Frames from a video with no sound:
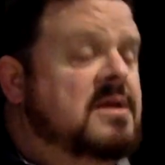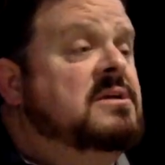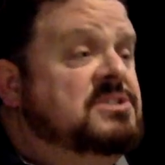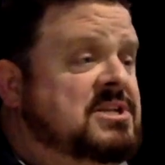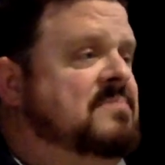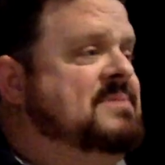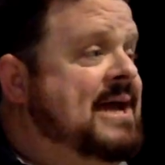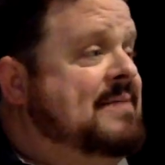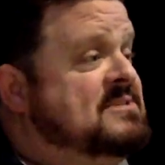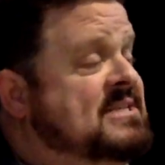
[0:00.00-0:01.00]

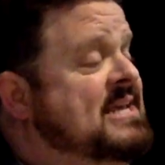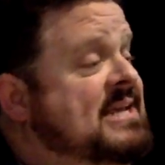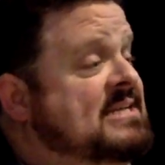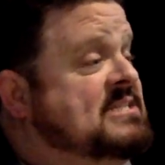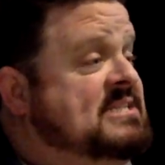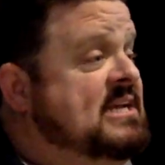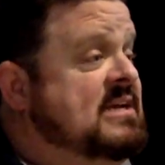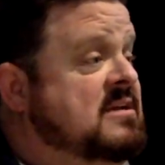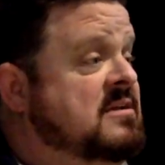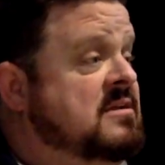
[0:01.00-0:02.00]
Sometimes they get
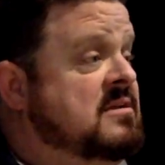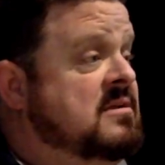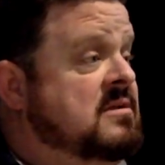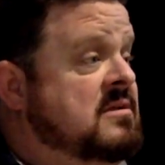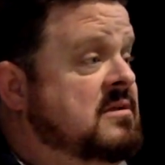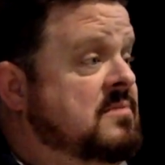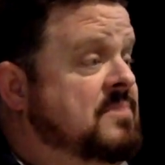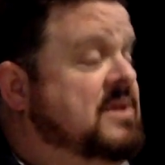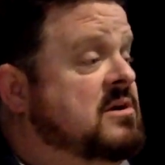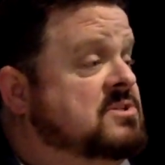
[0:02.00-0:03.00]
sick
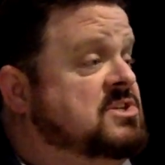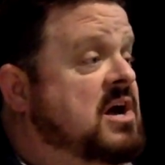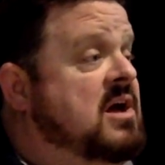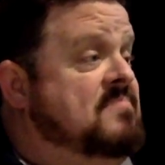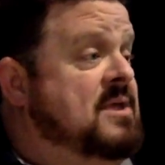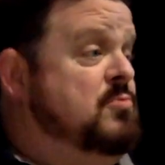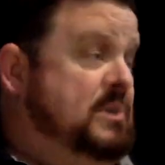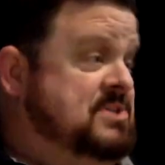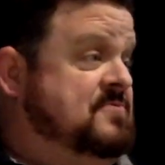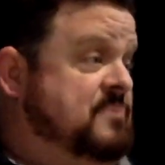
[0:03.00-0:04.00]
because God may
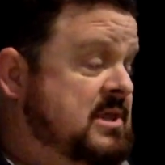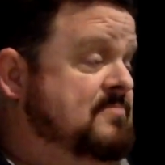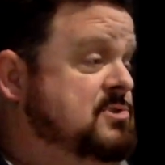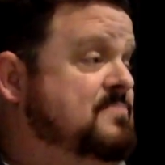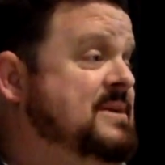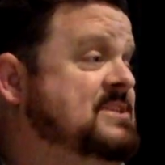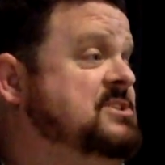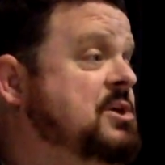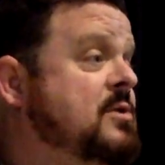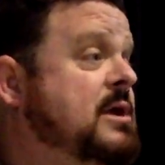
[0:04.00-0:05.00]
wish for them to be
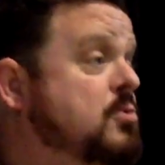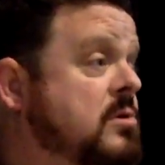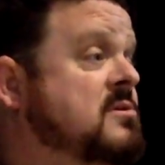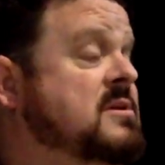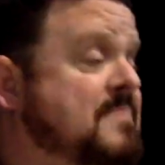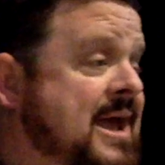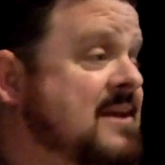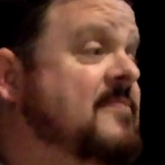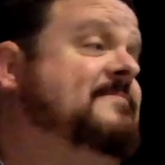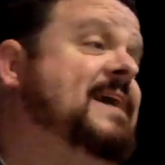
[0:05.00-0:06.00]
so in order to
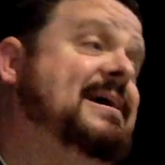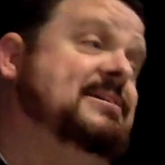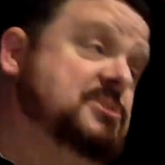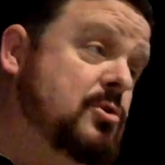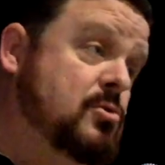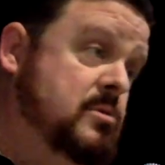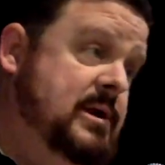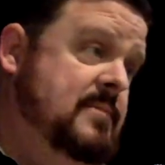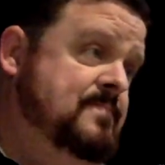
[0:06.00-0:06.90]
magnify his glory.